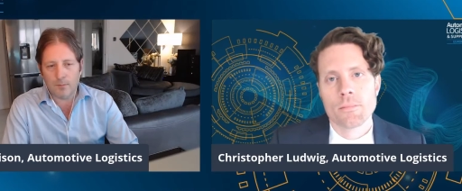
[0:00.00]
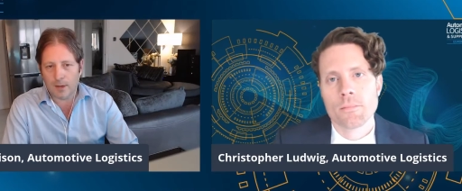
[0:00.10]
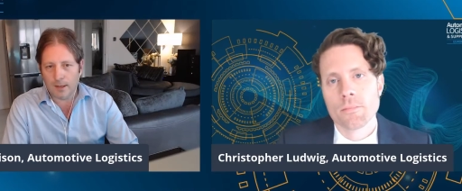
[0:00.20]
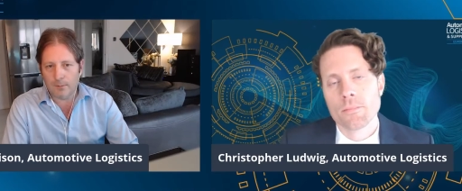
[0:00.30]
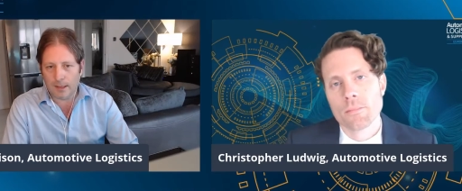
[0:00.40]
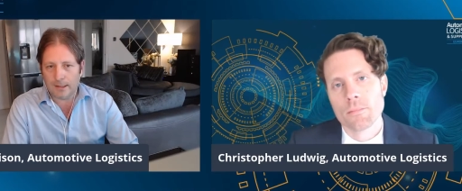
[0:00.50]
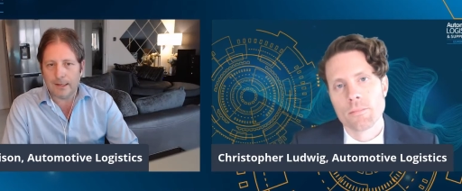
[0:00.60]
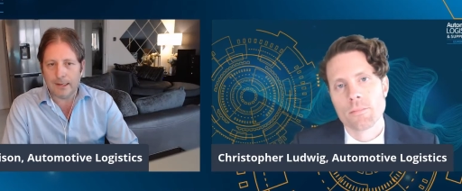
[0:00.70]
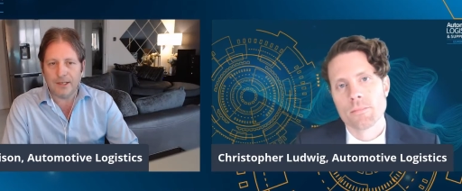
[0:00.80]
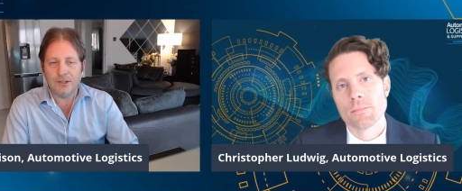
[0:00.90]
Speaker 1: my, my
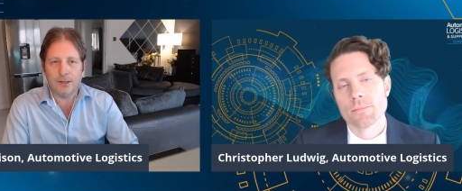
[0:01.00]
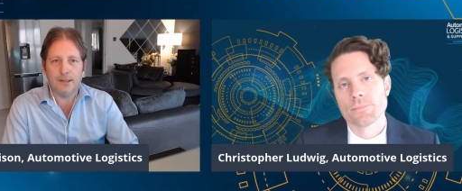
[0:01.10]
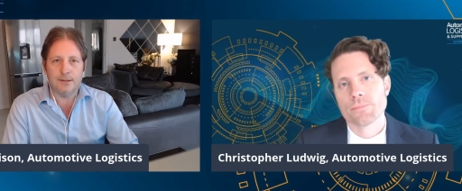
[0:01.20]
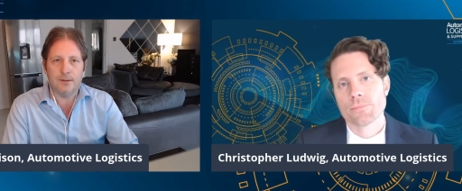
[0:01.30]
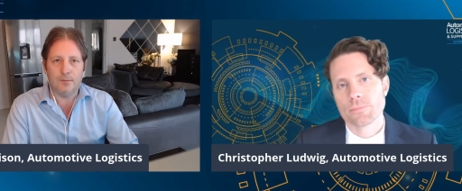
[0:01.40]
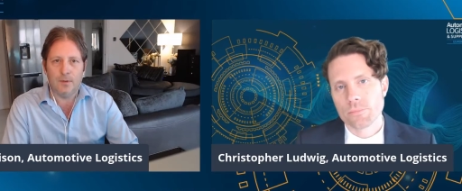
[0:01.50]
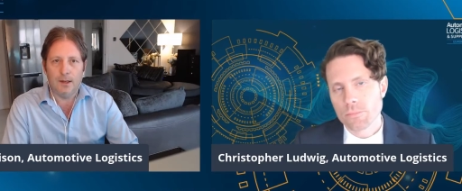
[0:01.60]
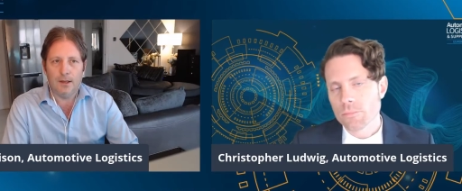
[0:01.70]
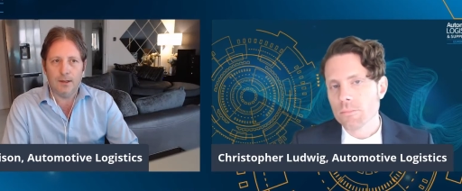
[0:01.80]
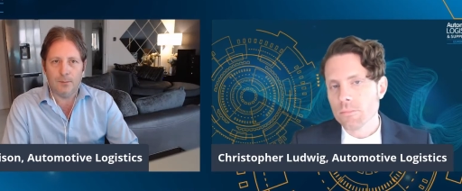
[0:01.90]
inclination is
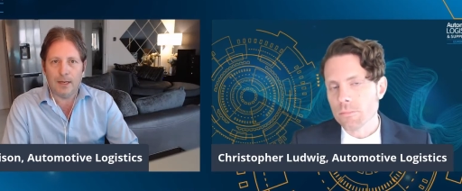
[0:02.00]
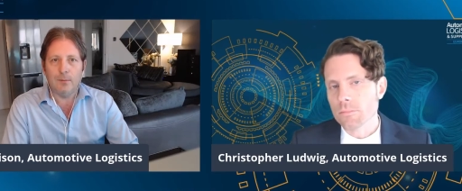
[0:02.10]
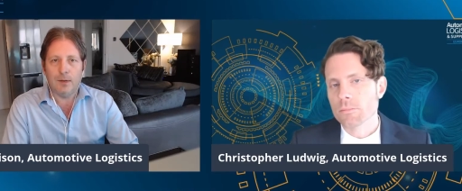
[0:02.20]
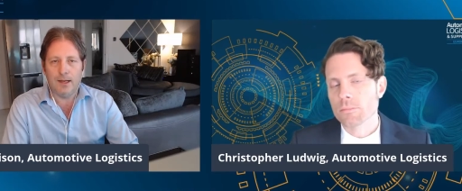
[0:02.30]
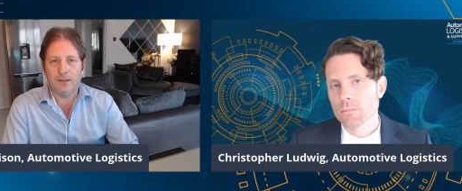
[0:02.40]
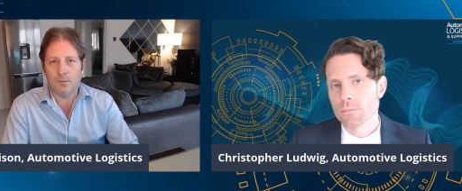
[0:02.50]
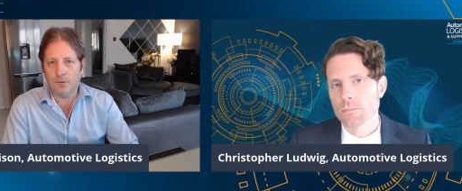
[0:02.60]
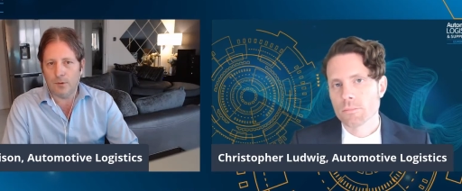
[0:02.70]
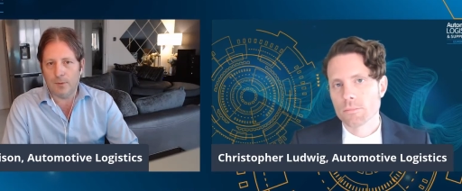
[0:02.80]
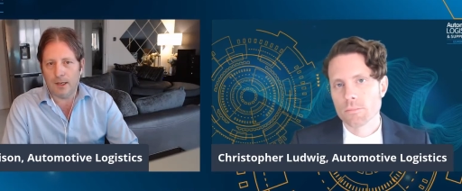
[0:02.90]
that the main players
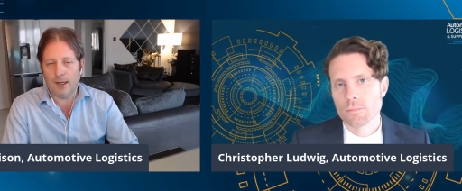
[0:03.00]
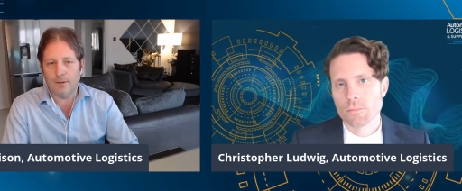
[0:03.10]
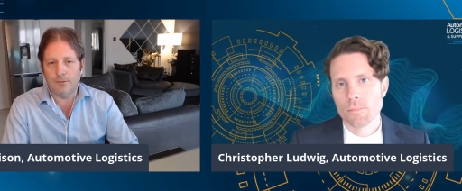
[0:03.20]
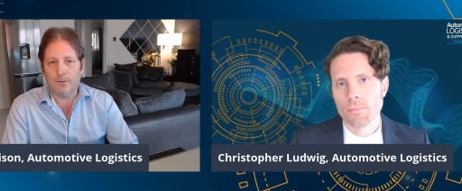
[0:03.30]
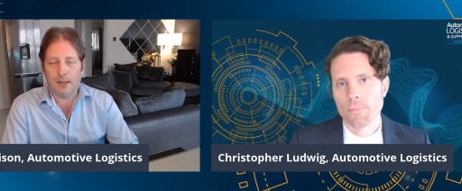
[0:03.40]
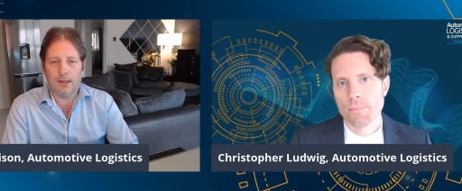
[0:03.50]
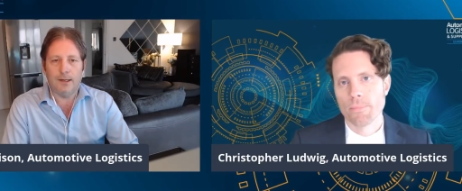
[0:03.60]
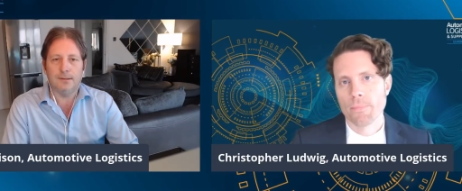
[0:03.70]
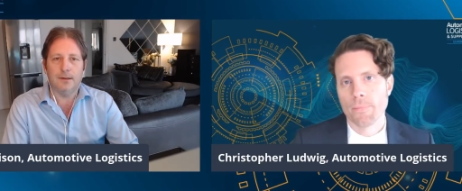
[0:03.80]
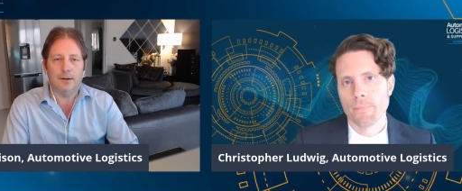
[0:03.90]
will dominate for
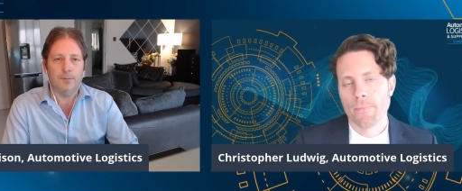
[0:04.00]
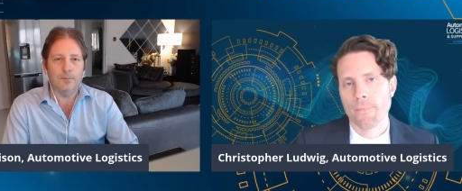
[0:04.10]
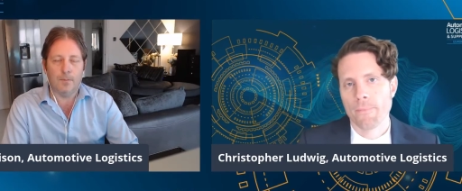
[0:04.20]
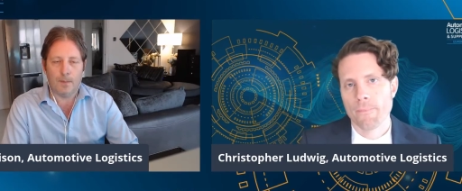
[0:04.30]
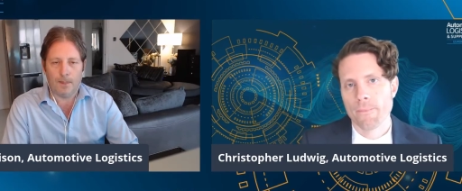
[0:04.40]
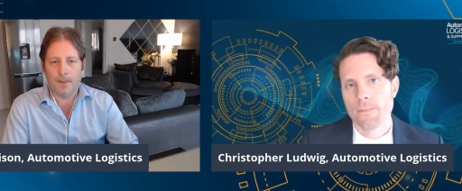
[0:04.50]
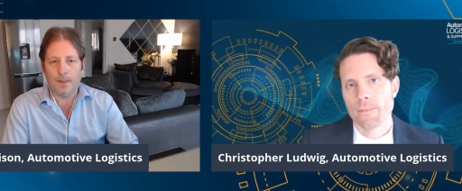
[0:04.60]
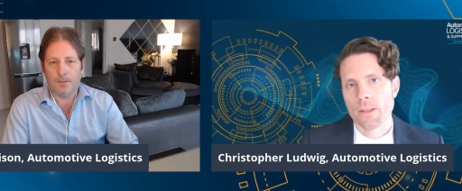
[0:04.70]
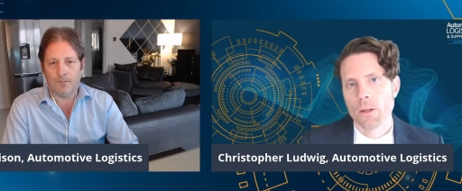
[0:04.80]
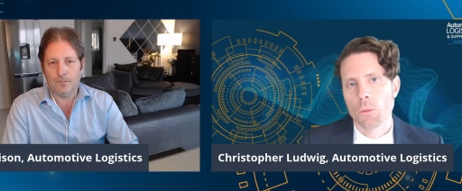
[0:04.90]
many years to come.
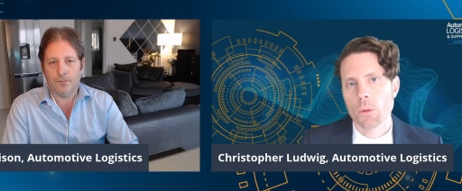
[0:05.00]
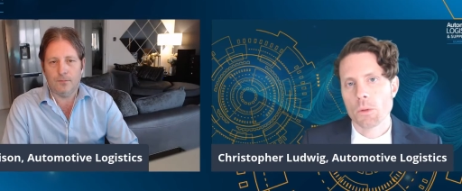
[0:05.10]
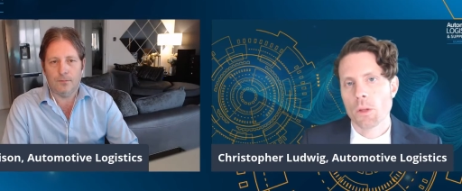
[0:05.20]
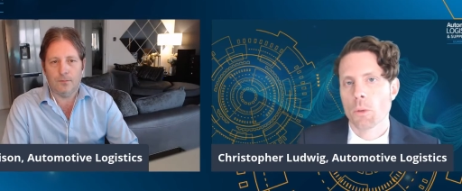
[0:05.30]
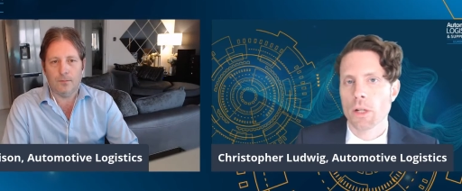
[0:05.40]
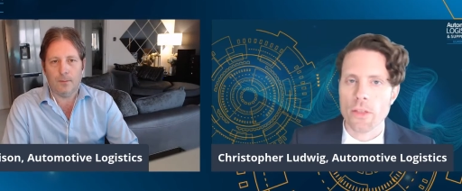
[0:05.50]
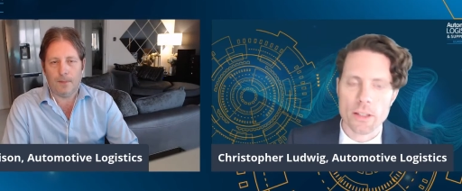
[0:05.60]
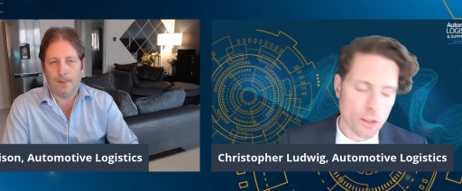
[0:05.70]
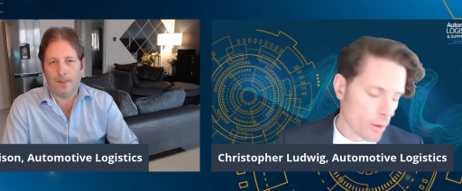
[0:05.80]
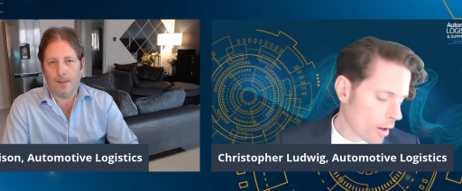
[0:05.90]
Speaker 2: What do you think
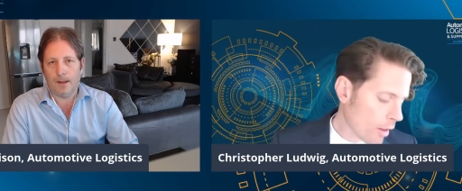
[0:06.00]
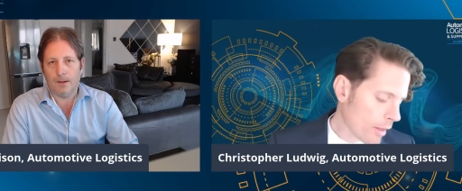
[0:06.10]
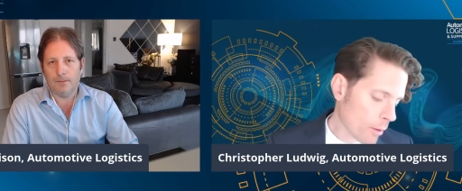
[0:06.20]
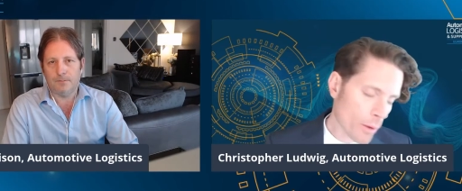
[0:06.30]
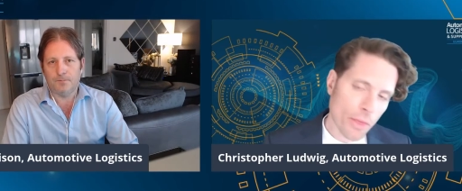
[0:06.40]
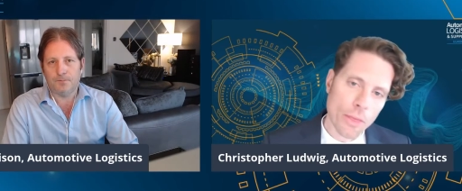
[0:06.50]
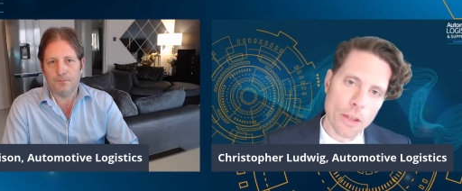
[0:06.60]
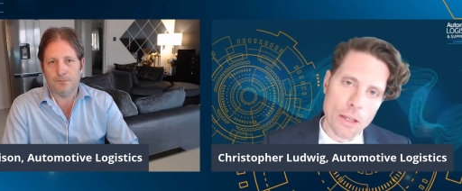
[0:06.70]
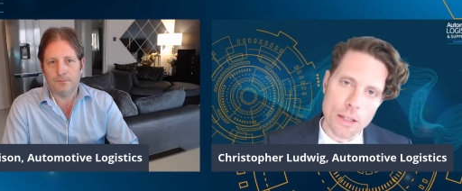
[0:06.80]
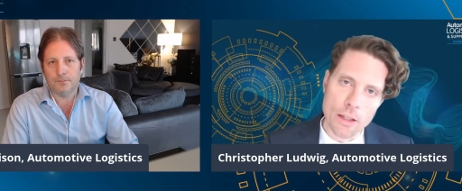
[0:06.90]
is going on there with
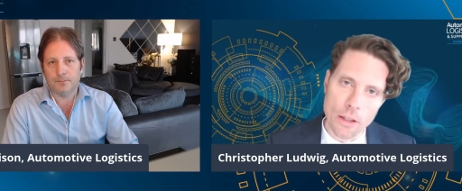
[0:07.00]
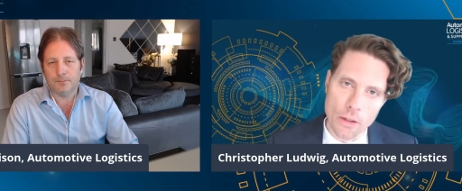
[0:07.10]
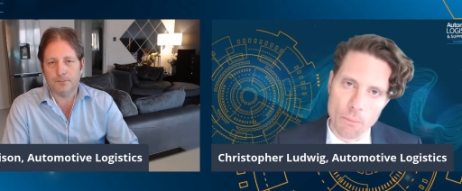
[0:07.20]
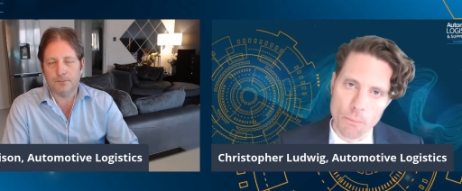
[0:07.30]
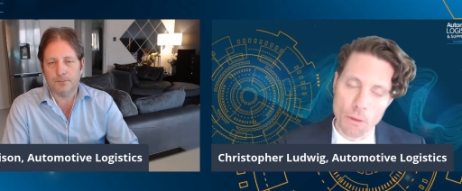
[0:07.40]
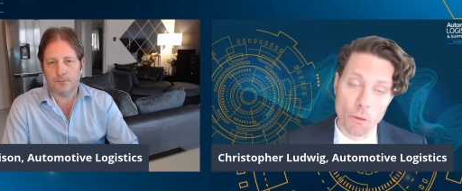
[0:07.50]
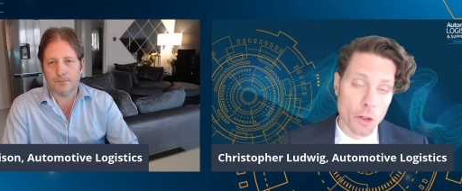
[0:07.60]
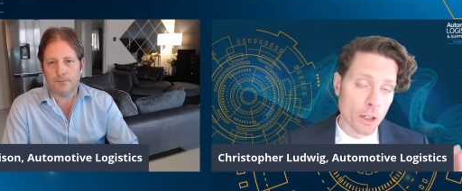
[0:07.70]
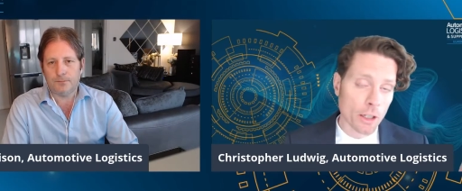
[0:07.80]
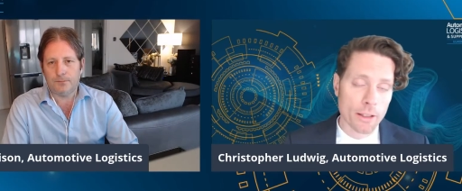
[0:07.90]
the, the, the
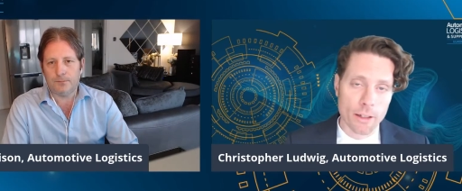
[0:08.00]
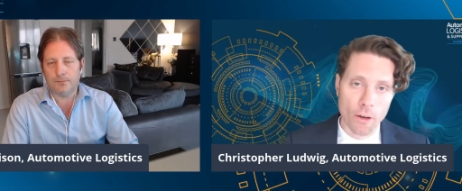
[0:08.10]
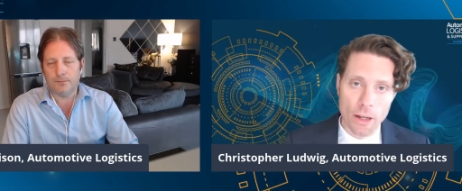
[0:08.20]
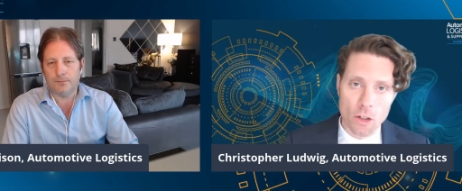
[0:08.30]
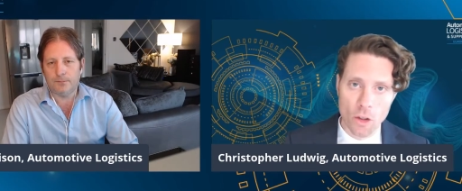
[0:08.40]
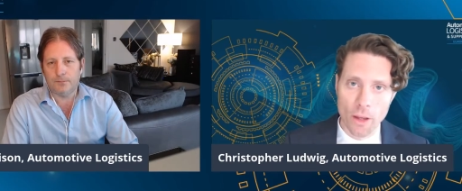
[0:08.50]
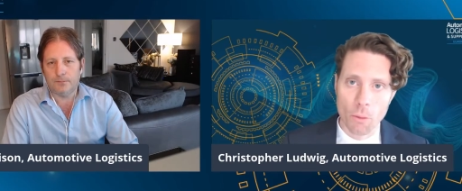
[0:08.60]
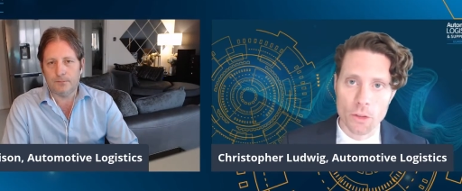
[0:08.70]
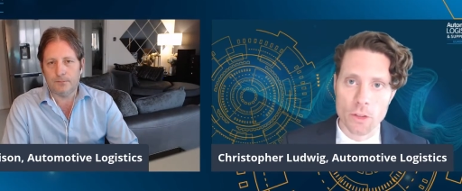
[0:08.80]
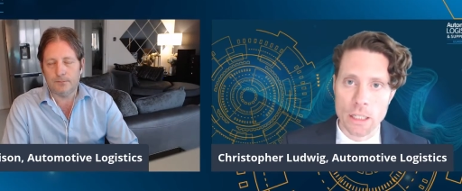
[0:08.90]
vertical integration that
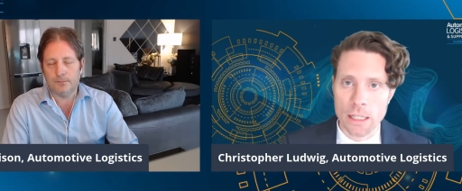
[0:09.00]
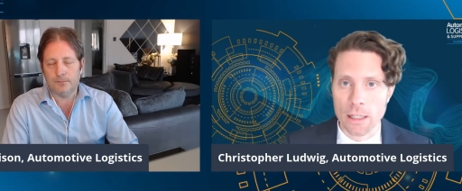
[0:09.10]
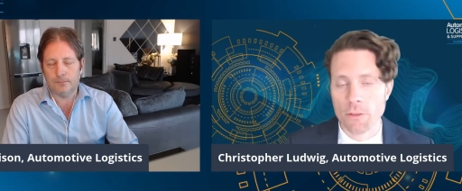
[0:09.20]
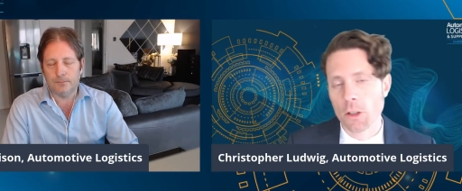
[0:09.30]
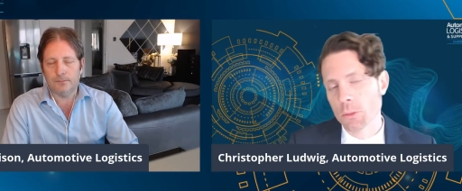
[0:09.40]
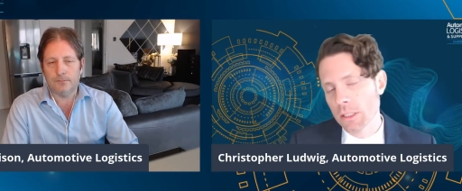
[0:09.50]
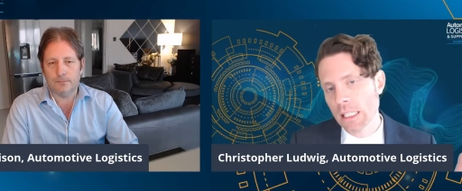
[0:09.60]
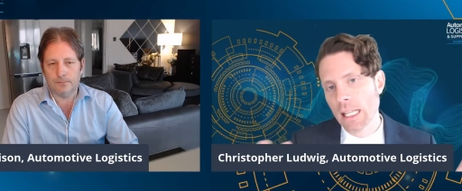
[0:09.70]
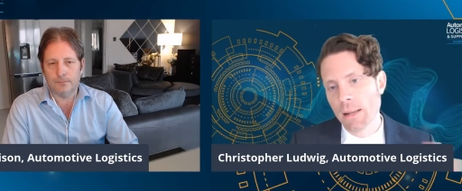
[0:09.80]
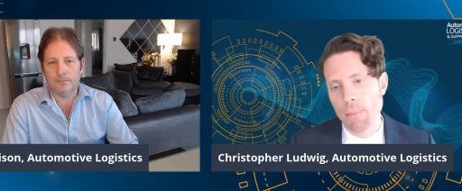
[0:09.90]
we're seeing? And of course, we're
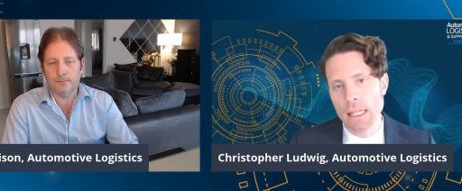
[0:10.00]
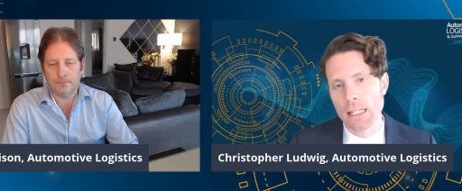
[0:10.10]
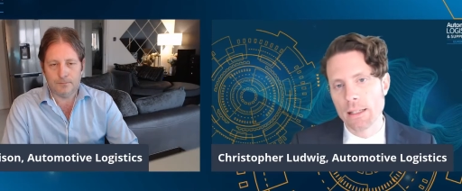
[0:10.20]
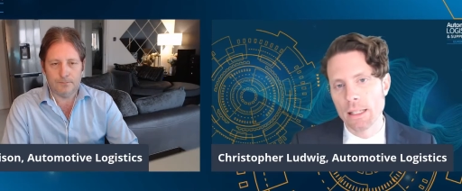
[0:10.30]
seeing that at many